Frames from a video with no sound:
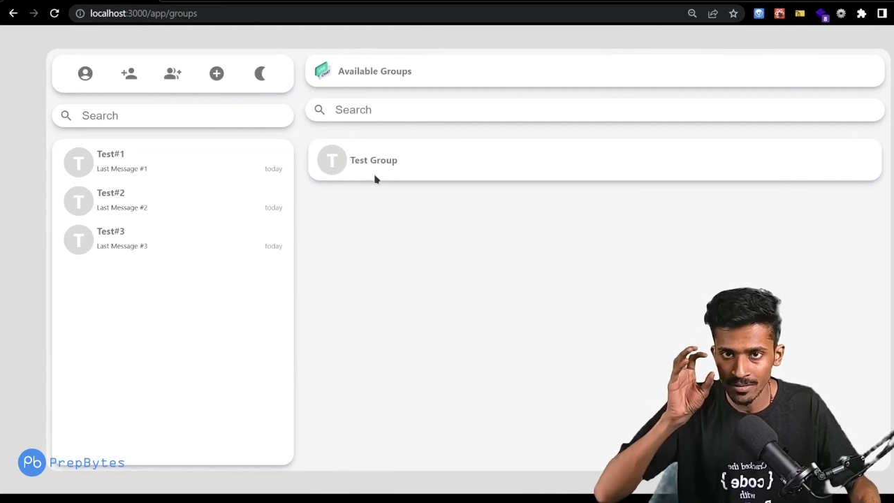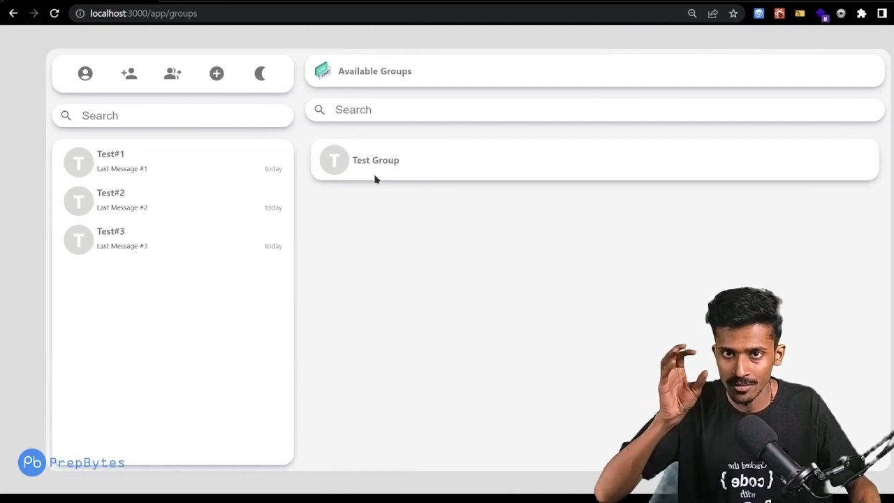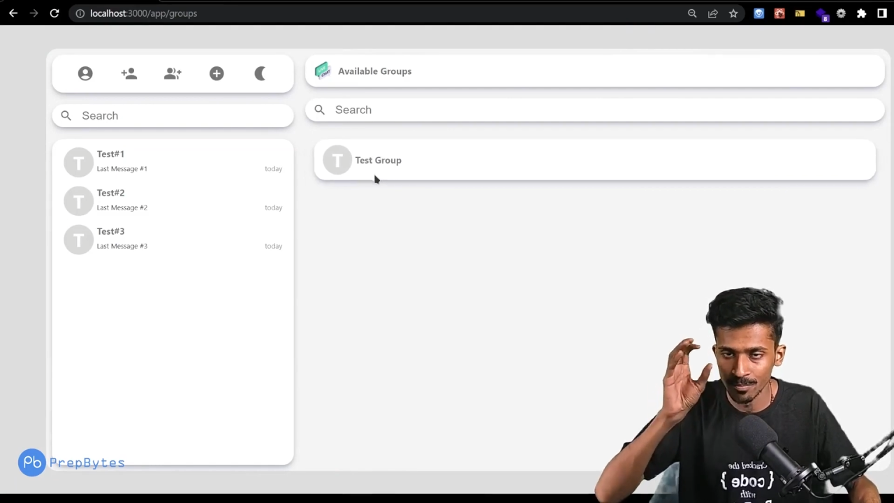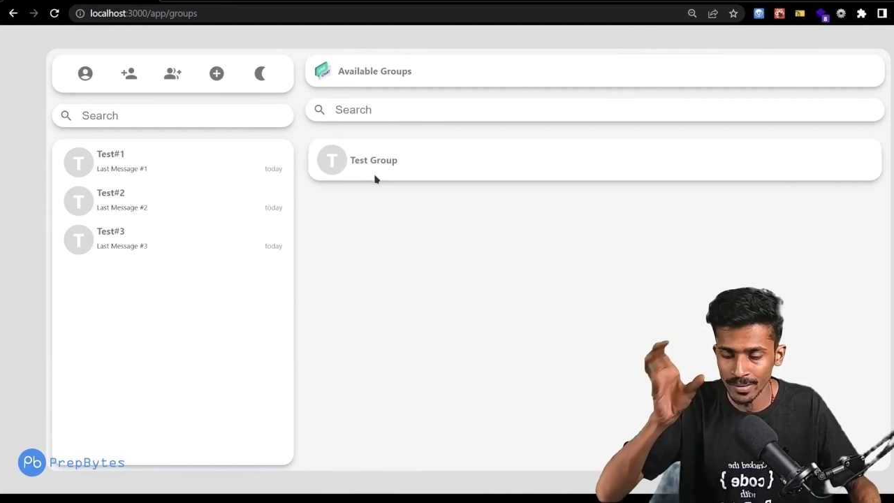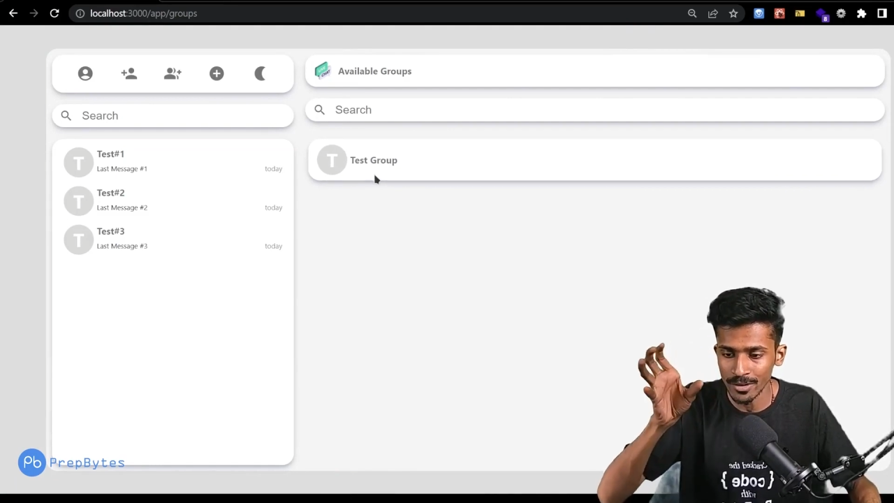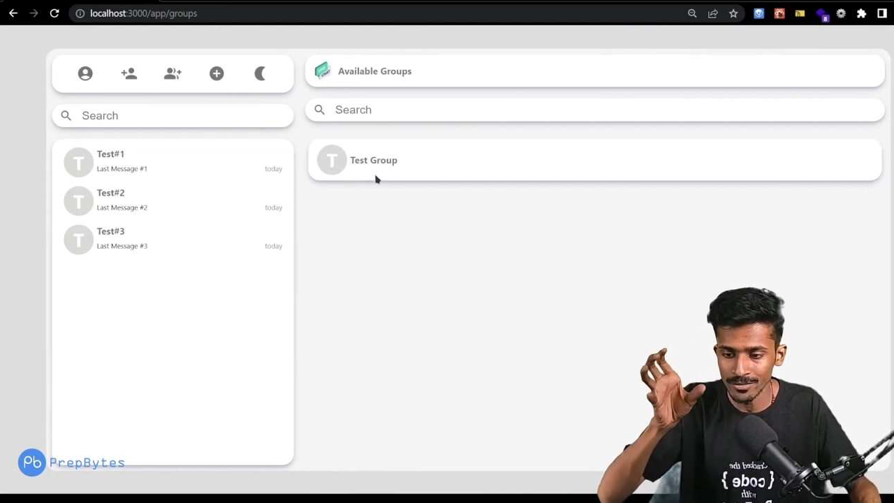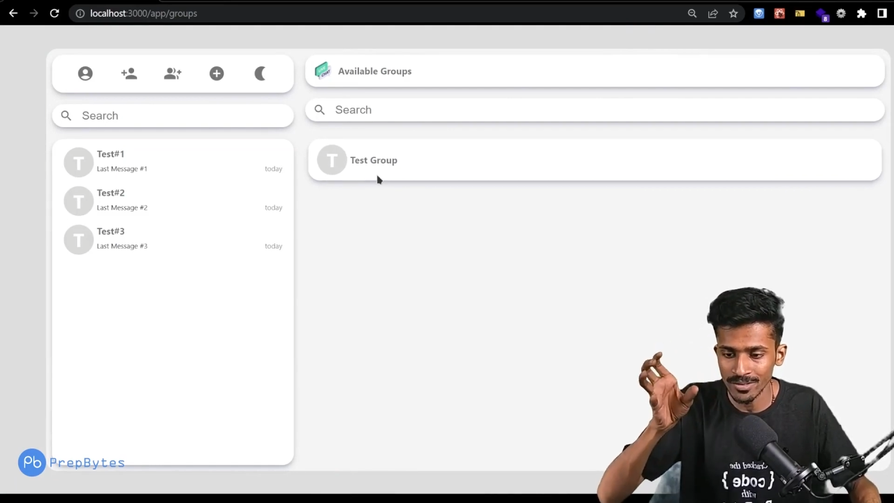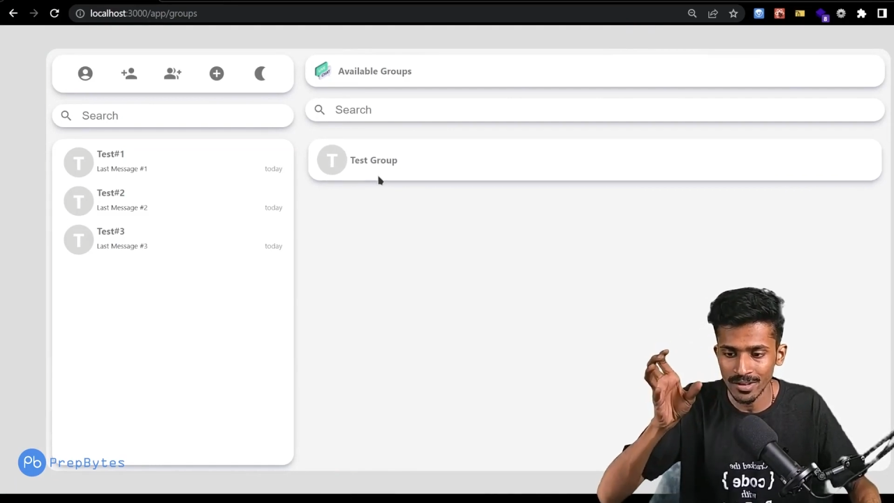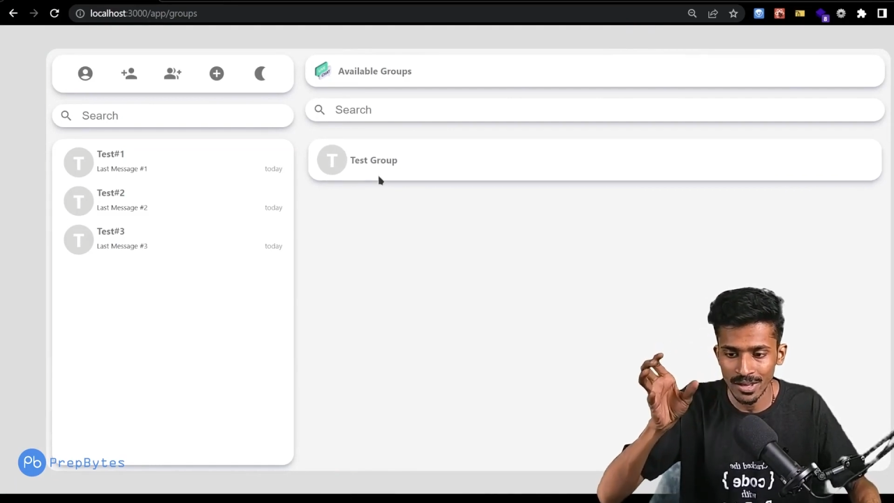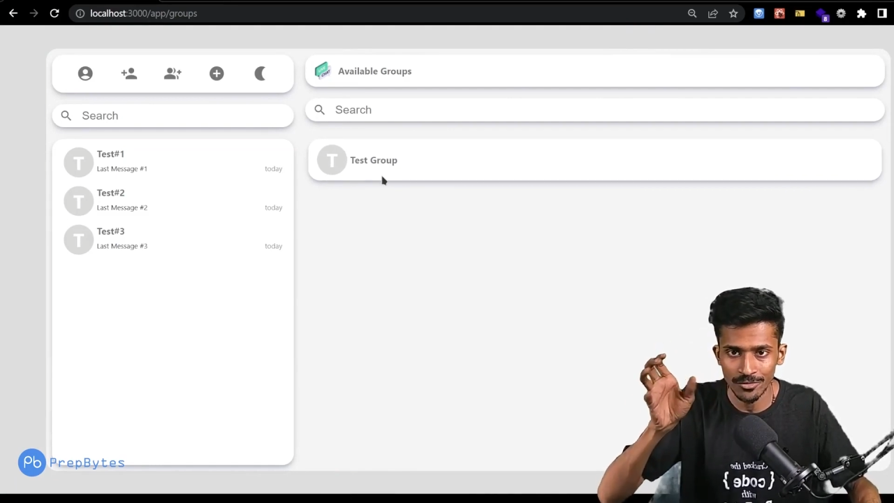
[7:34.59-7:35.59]
bouncing
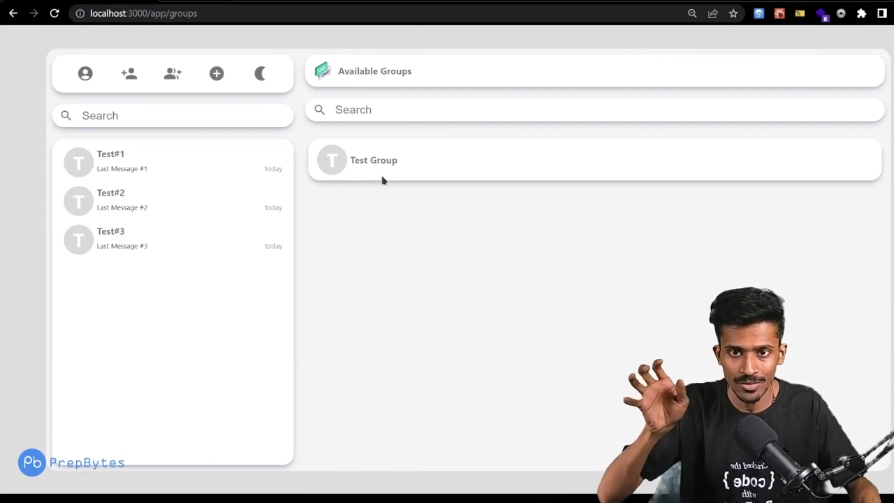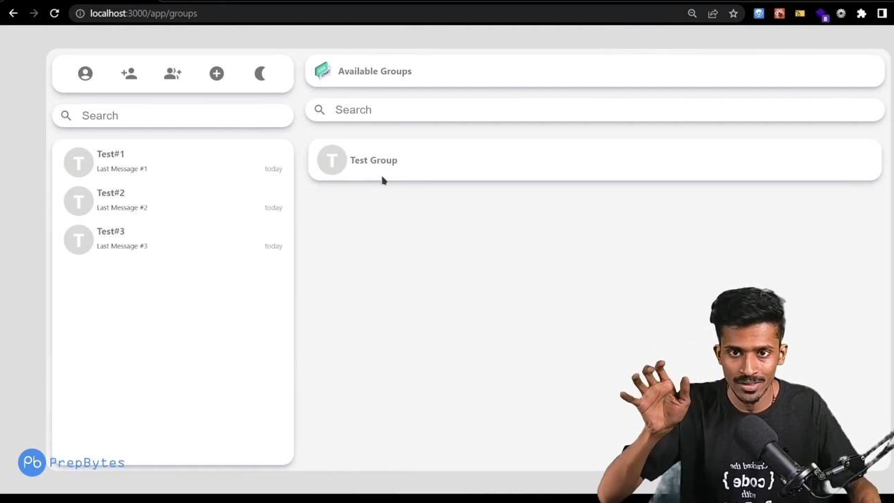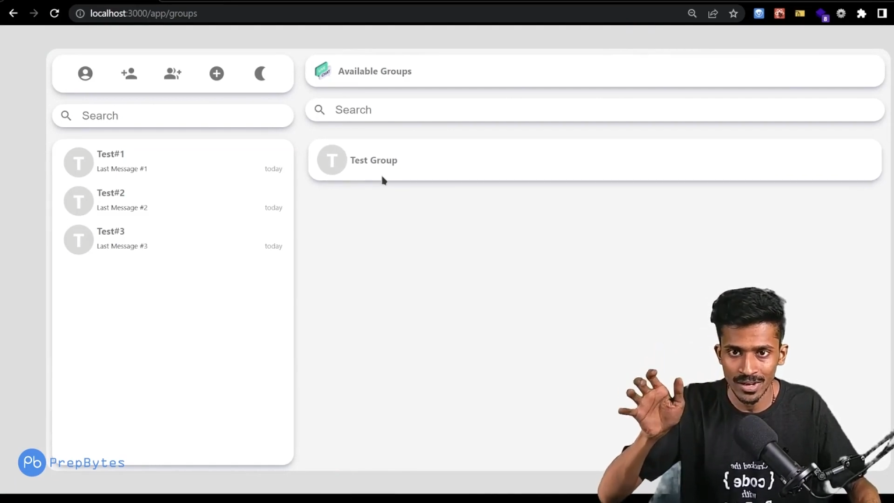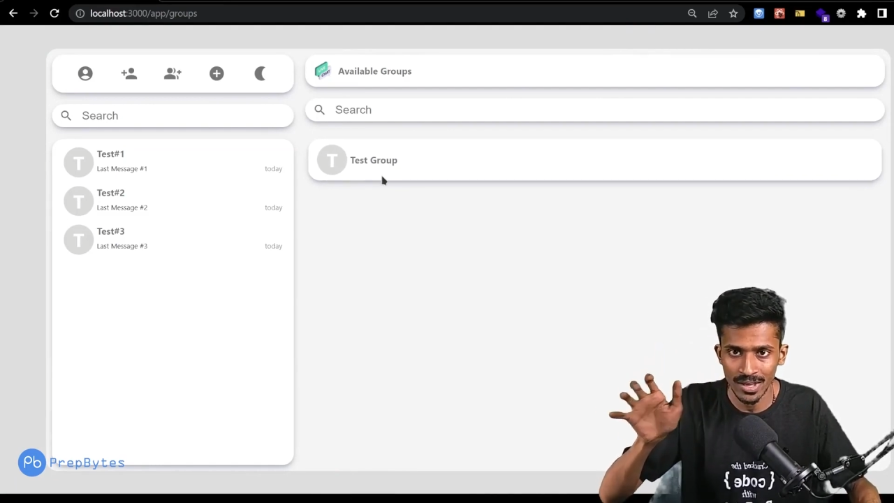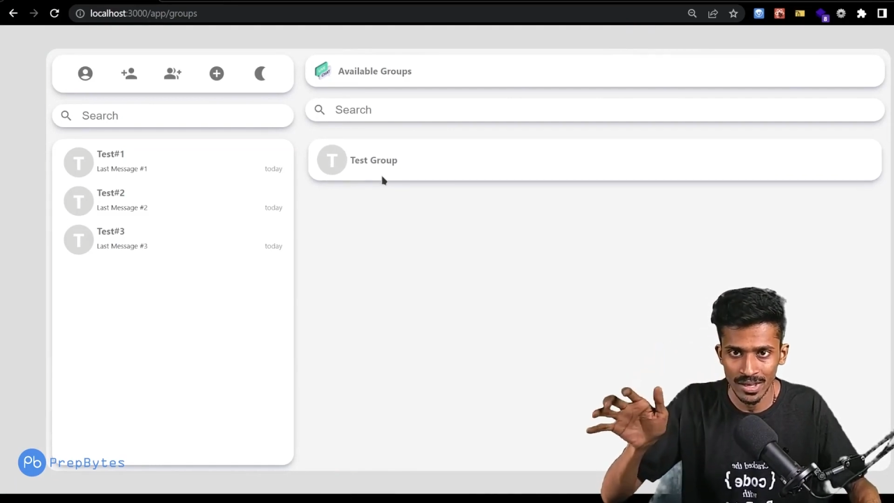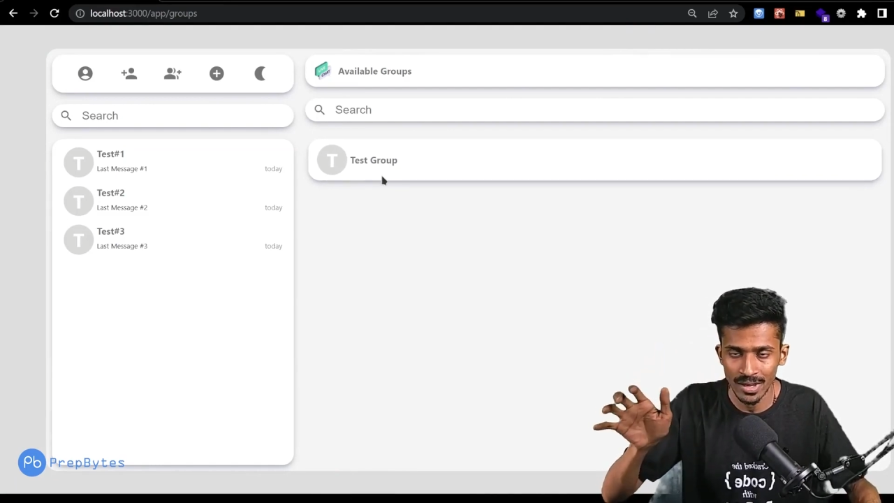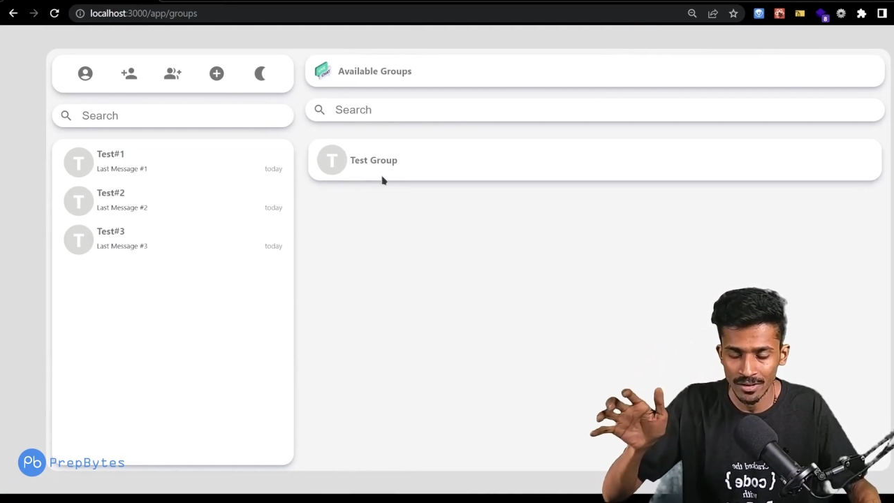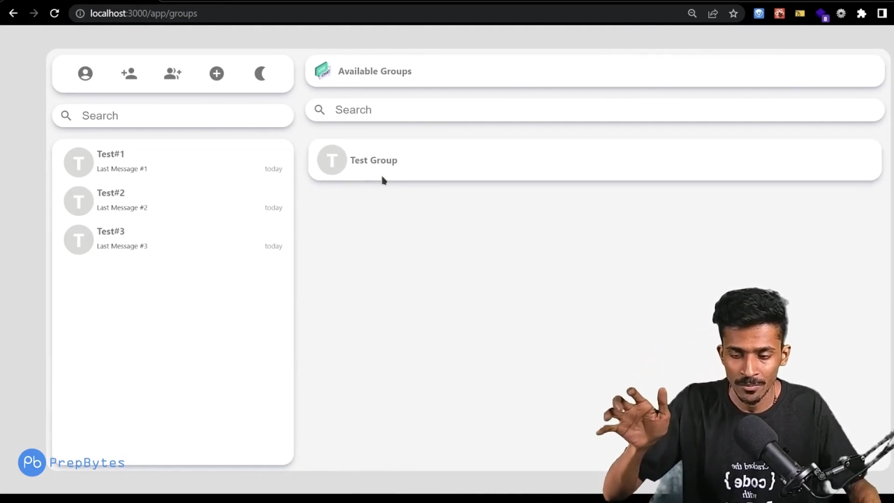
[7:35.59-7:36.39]
effect that i get